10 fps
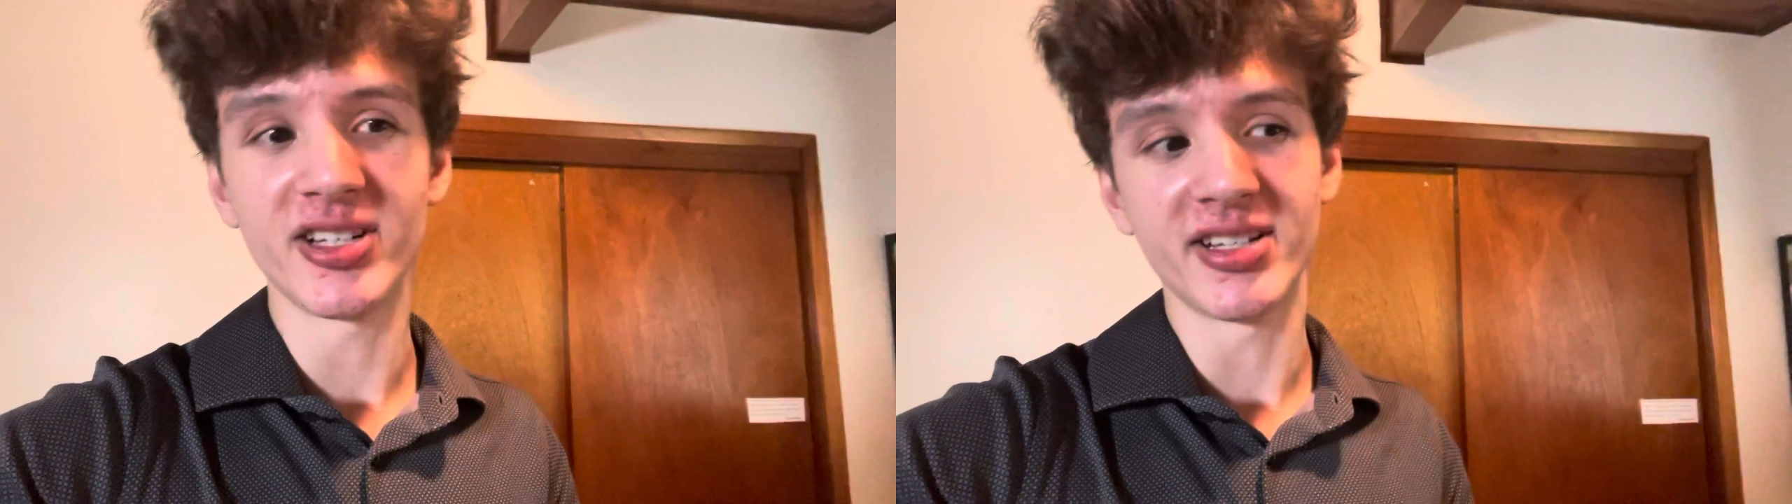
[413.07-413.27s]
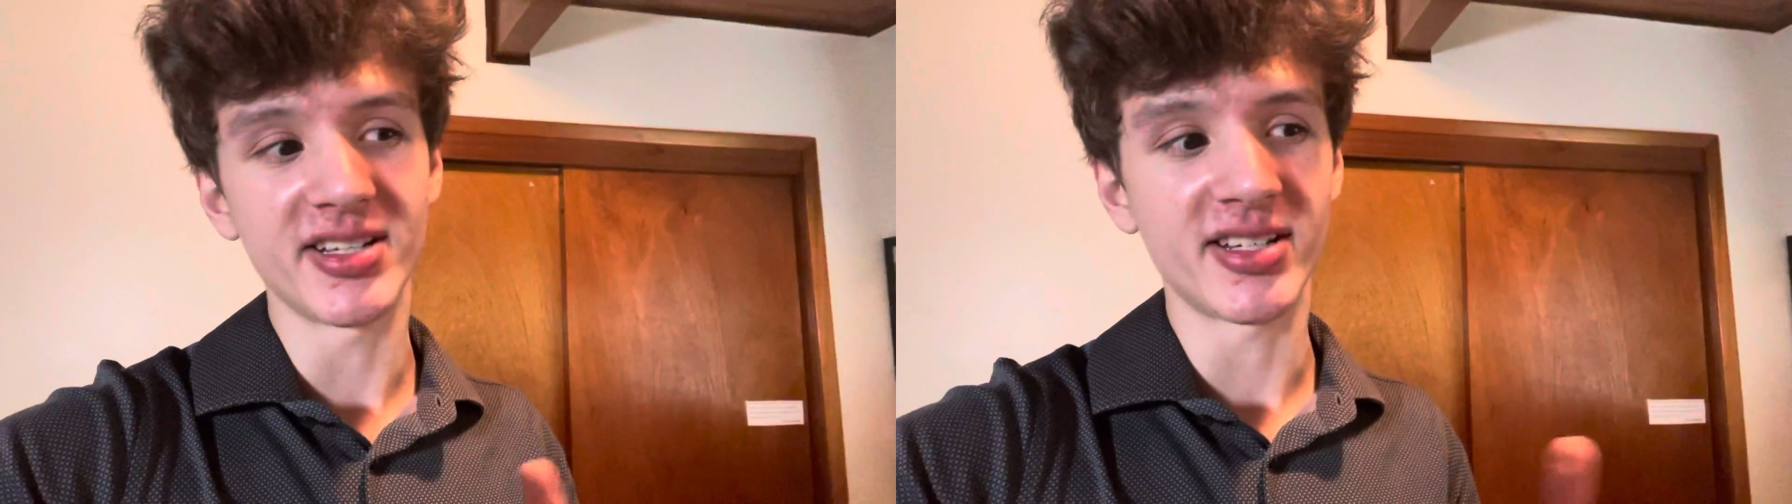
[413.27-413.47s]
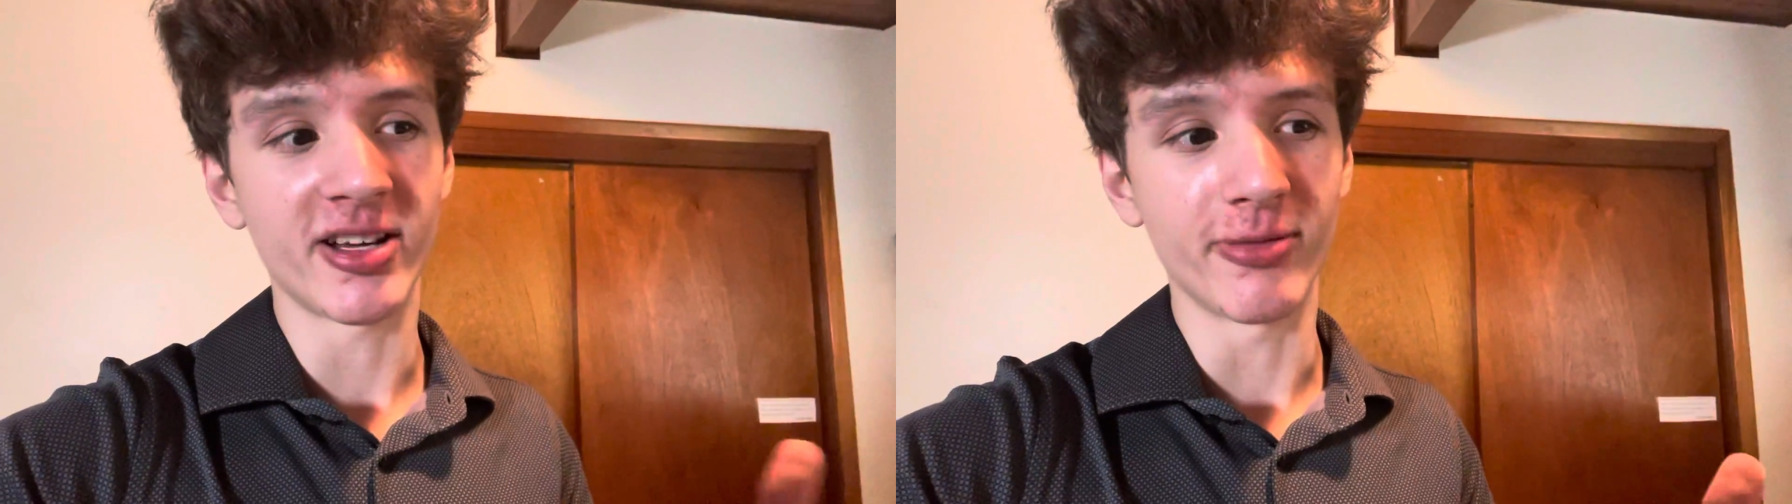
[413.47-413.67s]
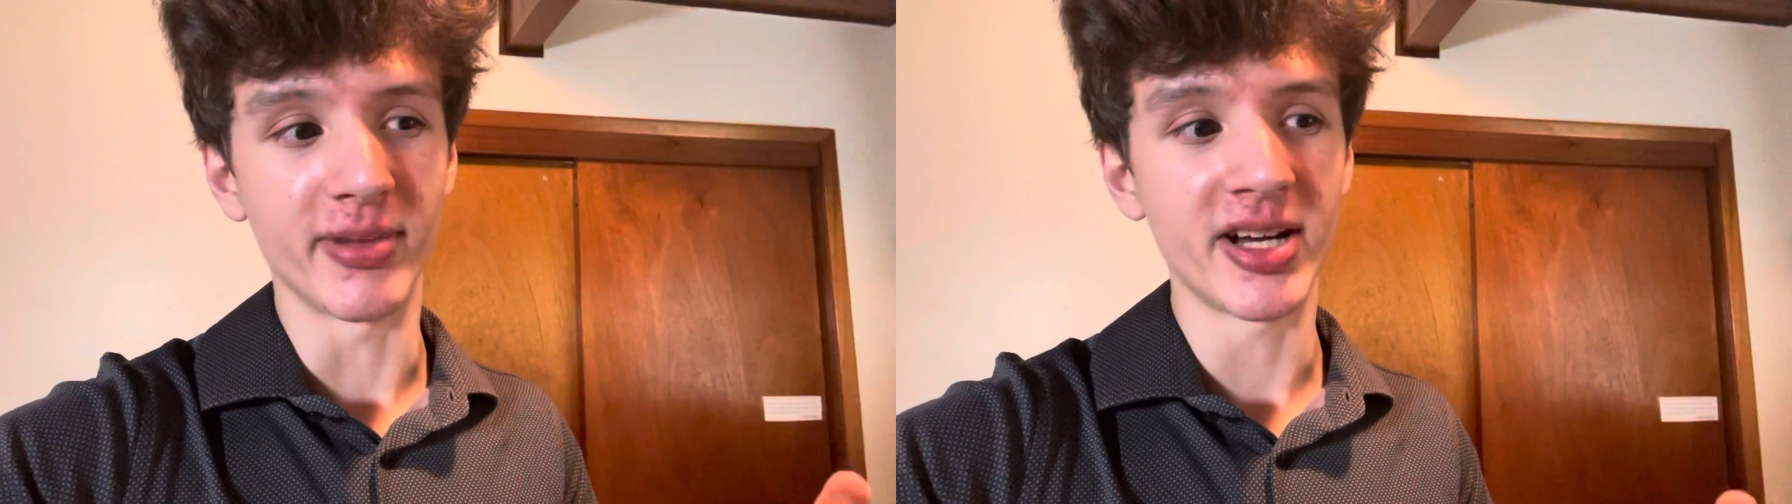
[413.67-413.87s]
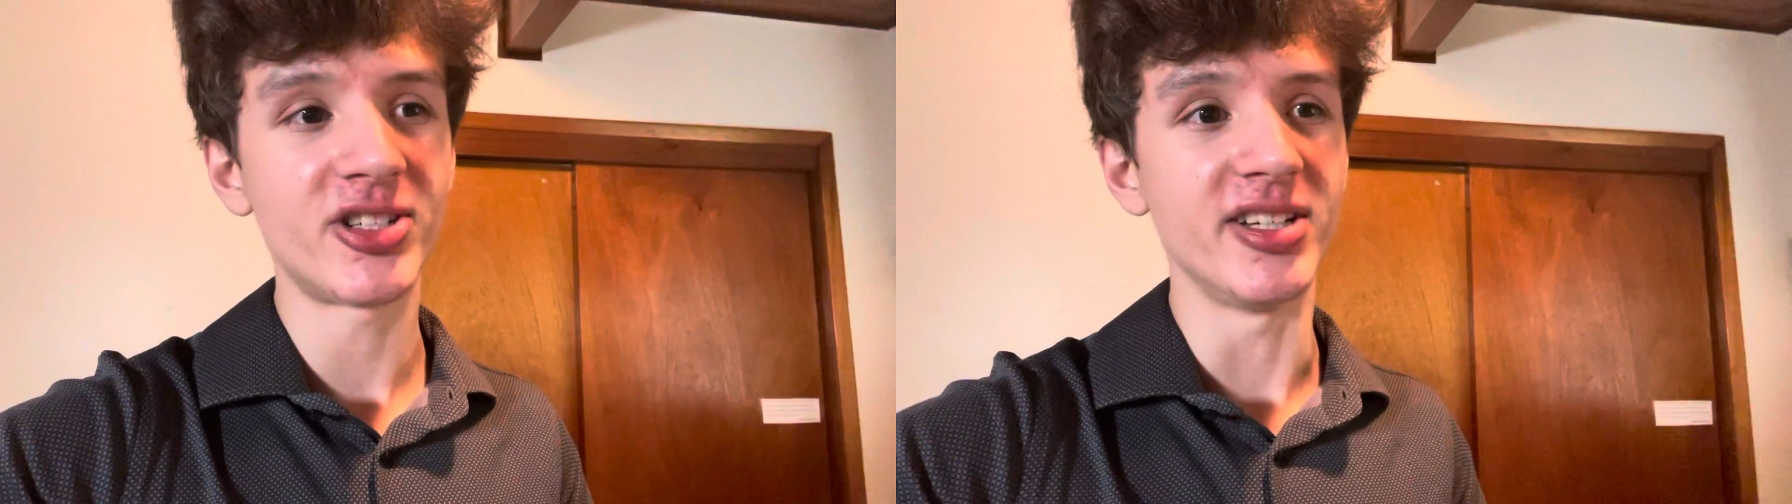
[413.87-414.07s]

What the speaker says: it doesn't help much.